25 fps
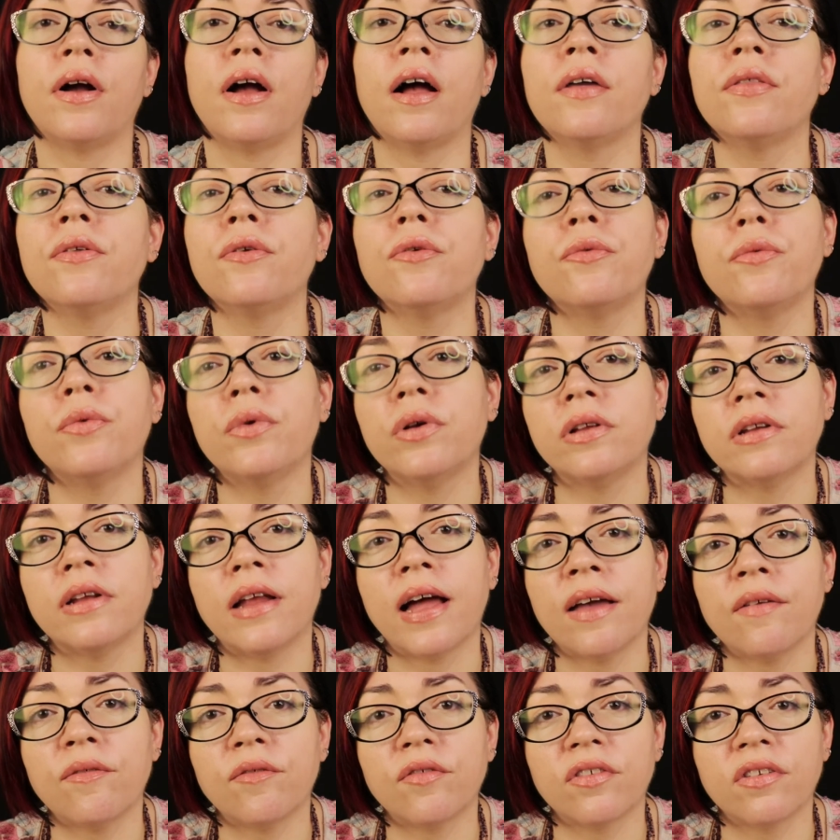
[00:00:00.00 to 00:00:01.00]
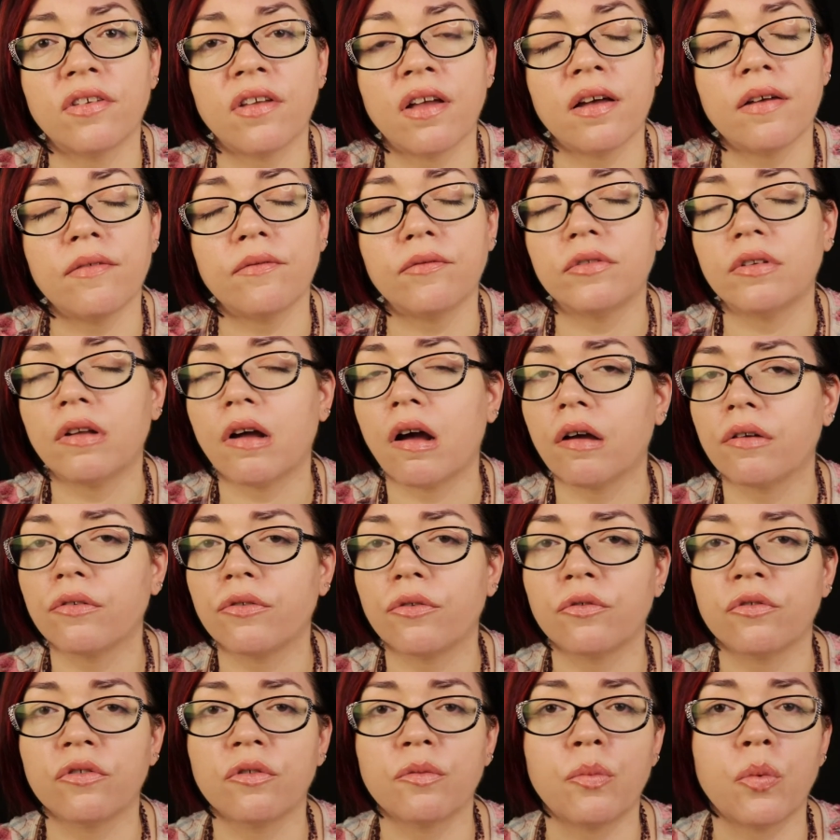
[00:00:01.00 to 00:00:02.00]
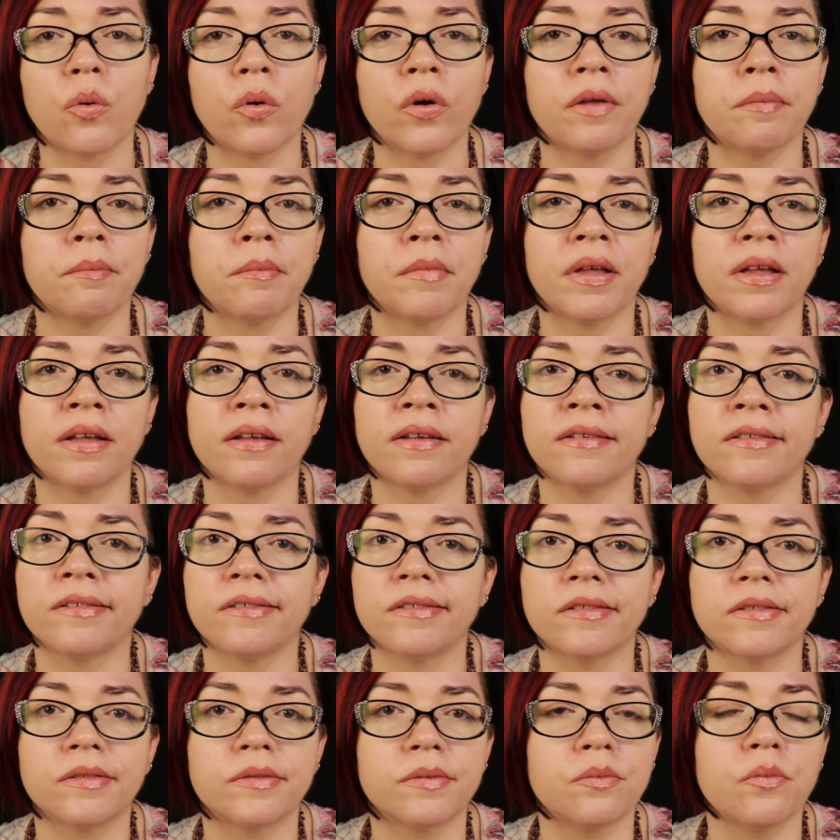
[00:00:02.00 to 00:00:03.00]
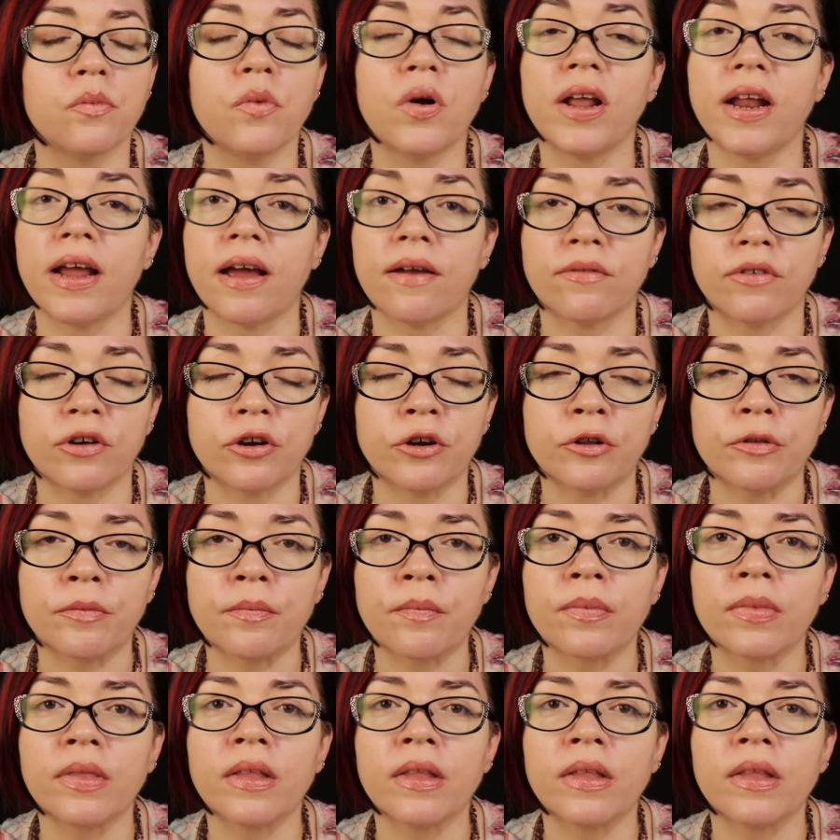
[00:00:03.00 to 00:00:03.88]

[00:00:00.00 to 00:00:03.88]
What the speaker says: other real life stuff, doctor's appointments, whatever.